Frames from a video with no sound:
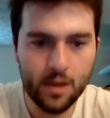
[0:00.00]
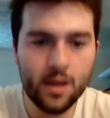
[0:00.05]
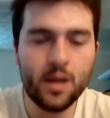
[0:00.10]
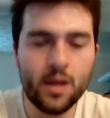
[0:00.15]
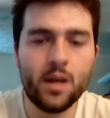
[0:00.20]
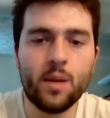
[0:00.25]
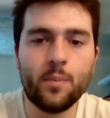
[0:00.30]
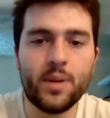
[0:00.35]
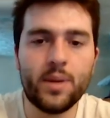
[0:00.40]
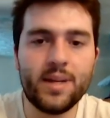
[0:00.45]

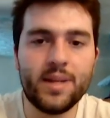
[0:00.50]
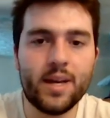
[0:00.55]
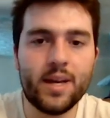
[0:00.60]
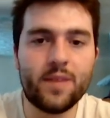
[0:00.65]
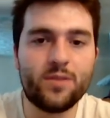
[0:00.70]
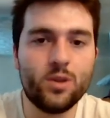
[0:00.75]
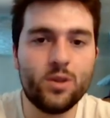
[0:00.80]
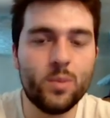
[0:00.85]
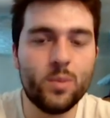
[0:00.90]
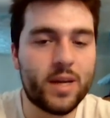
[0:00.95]
But yeah, if
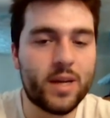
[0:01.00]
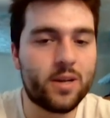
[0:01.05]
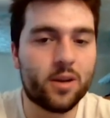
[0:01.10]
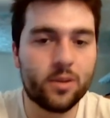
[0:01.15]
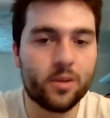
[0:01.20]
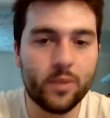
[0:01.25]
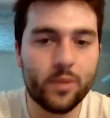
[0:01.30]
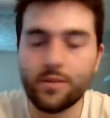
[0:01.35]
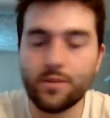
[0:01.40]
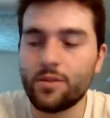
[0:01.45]
you made it all the
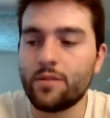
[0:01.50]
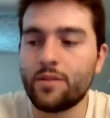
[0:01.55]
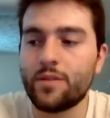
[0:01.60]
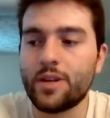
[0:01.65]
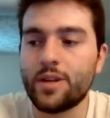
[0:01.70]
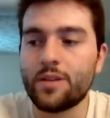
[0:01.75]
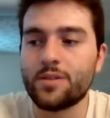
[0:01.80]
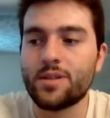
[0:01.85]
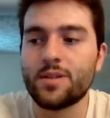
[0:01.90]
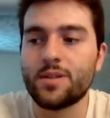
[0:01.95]
way through the video
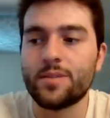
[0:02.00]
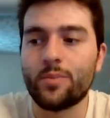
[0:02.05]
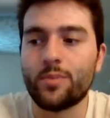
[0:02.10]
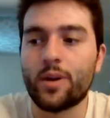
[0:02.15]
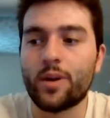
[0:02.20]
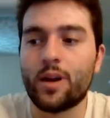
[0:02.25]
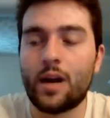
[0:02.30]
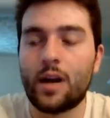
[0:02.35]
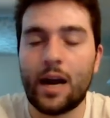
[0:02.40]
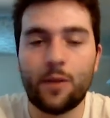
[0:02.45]
to this
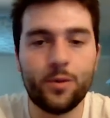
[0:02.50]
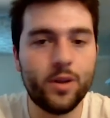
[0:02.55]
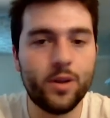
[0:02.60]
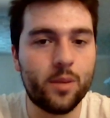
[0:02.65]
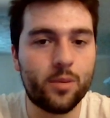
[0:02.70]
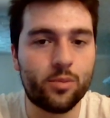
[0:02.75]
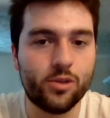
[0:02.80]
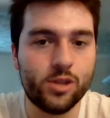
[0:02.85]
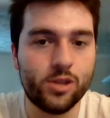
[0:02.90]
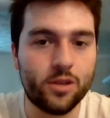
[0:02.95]
point, I really
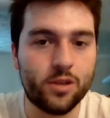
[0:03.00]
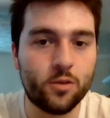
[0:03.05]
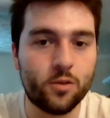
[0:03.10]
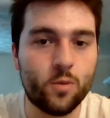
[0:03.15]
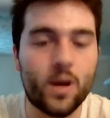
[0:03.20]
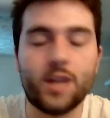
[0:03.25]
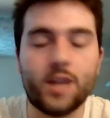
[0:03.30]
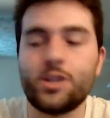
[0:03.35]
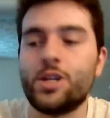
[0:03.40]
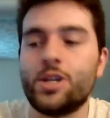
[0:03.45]
appreciate you
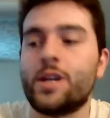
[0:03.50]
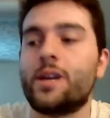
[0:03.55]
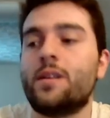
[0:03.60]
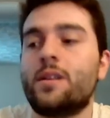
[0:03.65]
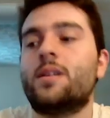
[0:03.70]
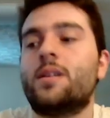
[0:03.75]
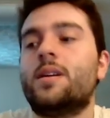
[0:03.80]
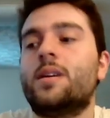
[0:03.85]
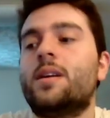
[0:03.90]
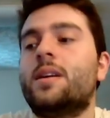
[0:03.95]
watching.
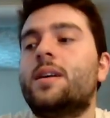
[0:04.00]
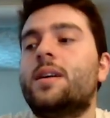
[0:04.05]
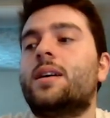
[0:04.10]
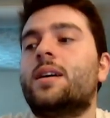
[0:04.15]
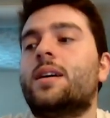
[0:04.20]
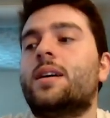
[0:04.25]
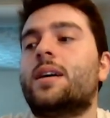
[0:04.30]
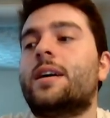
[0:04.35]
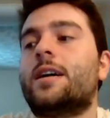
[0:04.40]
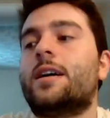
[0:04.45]

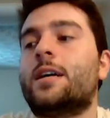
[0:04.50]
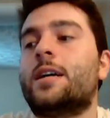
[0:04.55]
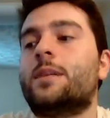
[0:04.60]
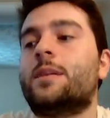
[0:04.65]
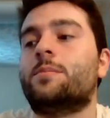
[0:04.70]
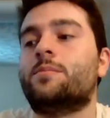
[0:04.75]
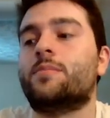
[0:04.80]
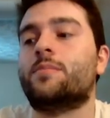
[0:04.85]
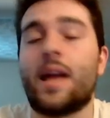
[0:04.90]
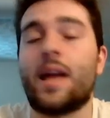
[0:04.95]

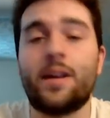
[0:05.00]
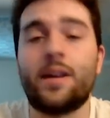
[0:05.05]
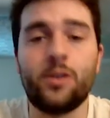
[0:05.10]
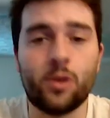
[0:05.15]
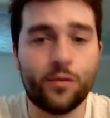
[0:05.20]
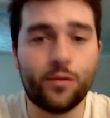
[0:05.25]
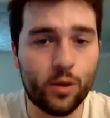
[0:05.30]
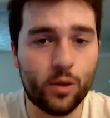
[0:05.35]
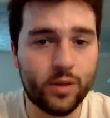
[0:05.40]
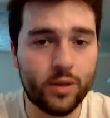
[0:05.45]
And you know, if
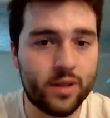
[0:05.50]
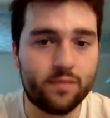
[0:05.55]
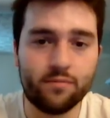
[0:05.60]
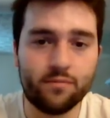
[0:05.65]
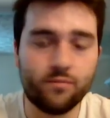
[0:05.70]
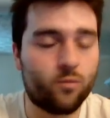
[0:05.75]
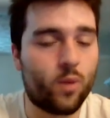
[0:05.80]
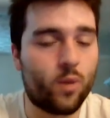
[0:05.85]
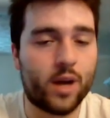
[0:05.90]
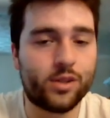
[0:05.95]
you only
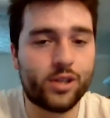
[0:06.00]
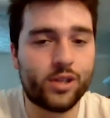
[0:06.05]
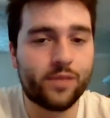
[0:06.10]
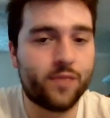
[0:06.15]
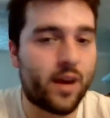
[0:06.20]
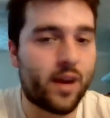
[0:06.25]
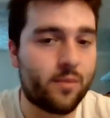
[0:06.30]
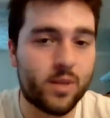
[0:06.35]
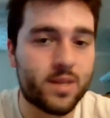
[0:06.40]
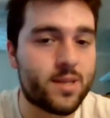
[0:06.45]
watch like 5
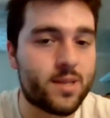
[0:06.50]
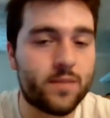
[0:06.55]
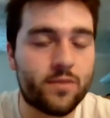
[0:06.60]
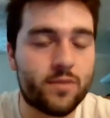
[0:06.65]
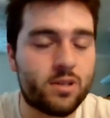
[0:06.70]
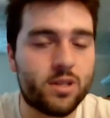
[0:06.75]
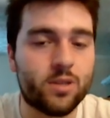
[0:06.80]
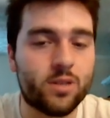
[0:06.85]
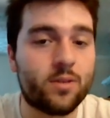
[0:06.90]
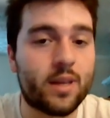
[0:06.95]
minutes of it
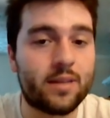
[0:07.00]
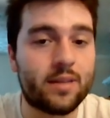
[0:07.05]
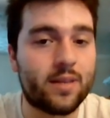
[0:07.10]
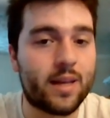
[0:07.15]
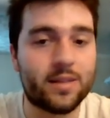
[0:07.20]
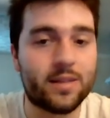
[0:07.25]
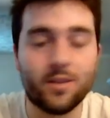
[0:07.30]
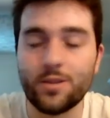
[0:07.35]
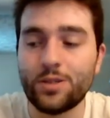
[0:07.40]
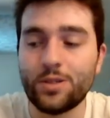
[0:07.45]
too, that's
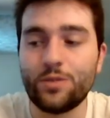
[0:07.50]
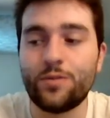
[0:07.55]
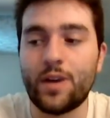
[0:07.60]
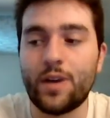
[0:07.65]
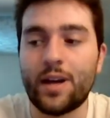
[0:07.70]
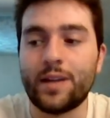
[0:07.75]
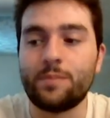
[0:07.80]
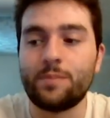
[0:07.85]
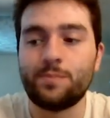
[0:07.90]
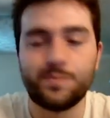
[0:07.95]
also
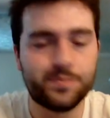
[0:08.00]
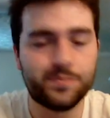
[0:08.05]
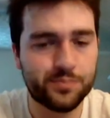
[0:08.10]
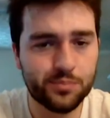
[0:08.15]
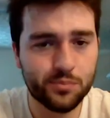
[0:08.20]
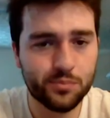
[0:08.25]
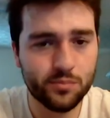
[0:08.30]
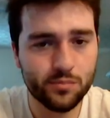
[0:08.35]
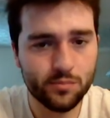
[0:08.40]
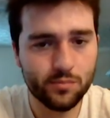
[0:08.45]
fine.
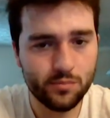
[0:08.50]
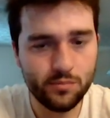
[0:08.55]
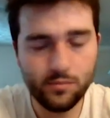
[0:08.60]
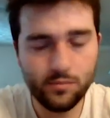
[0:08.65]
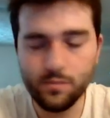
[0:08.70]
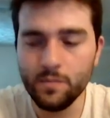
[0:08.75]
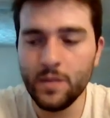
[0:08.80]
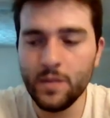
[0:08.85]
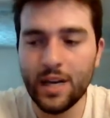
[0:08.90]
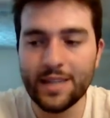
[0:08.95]

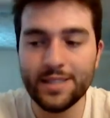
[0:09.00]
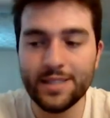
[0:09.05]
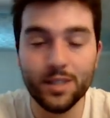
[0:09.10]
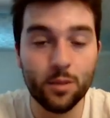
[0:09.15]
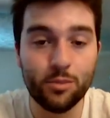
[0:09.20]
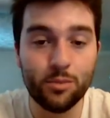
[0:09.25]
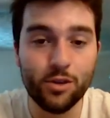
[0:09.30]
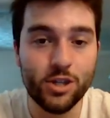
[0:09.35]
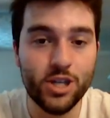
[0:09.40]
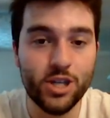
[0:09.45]
I still
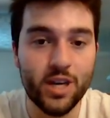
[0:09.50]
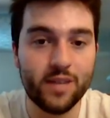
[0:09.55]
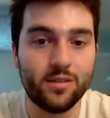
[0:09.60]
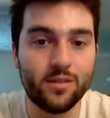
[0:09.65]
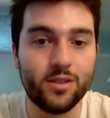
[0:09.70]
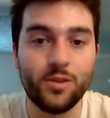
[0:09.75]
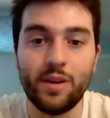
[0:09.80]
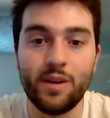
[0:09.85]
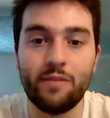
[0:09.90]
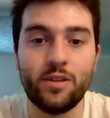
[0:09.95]
appreciate you
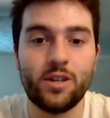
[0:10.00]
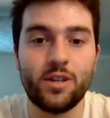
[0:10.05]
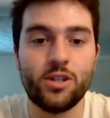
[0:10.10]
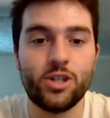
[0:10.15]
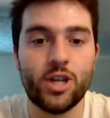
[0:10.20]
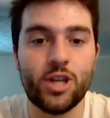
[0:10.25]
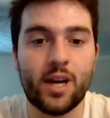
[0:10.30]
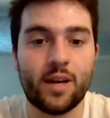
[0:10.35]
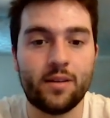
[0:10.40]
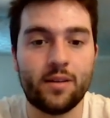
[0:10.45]
giving it a
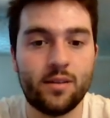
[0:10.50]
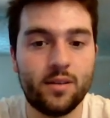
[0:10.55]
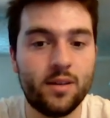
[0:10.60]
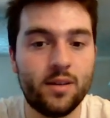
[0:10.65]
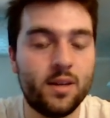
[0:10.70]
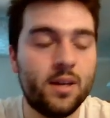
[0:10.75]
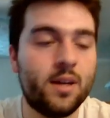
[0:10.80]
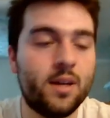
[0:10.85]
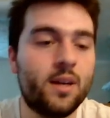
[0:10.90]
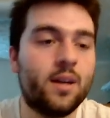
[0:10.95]
shot.
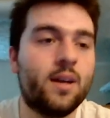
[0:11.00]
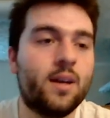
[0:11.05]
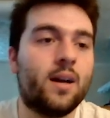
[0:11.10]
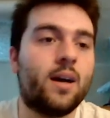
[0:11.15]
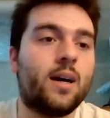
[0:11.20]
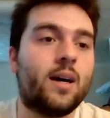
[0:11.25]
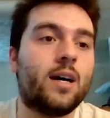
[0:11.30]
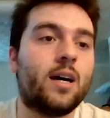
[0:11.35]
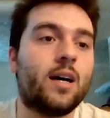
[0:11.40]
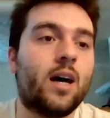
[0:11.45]

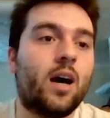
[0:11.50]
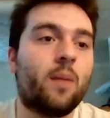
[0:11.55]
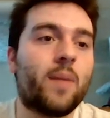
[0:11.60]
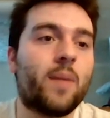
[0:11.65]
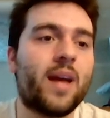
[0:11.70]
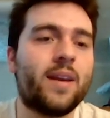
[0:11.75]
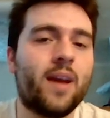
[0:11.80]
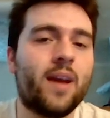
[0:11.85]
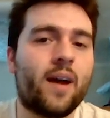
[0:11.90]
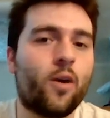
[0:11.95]

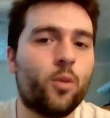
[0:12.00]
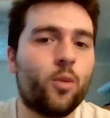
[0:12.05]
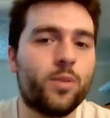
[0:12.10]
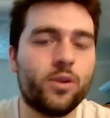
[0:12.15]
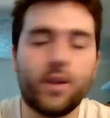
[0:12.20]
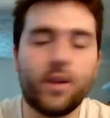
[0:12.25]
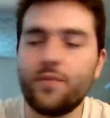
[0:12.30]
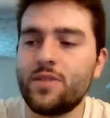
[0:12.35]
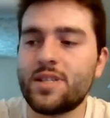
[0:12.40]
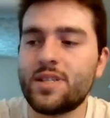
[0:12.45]
And yeah, I hope you'll
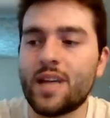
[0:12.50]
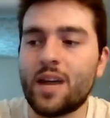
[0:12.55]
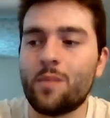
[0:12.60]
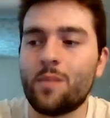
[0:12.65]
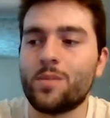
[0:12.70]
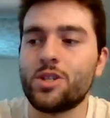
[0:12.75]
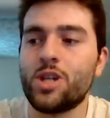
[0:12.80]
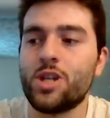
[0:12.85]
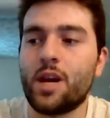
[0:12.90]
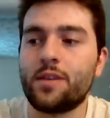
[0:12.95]
give this album a
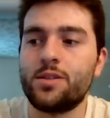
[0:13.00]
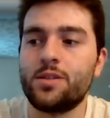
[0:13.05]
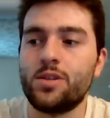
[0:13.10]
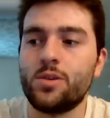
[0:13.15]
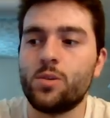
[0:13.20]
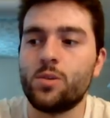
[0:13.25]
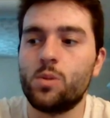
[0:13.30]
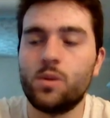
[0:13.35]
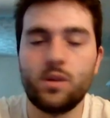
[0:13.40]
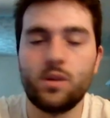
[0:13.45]
shot too.
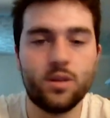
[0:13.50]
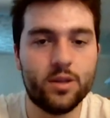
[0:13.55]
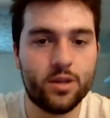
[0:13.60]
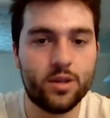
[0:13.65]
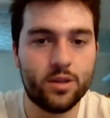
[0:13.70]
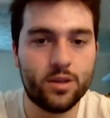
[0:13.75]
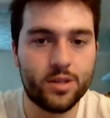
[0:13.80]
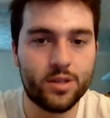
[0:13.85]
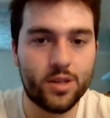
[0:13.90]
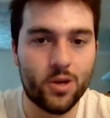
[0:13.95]

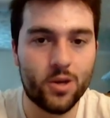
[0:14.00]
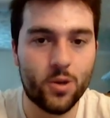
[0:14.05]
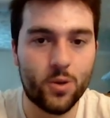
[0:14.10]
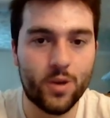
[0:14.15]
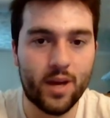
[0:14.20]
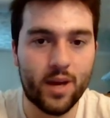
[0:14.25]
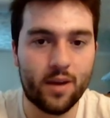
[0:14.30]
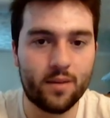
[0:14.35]
So yeah.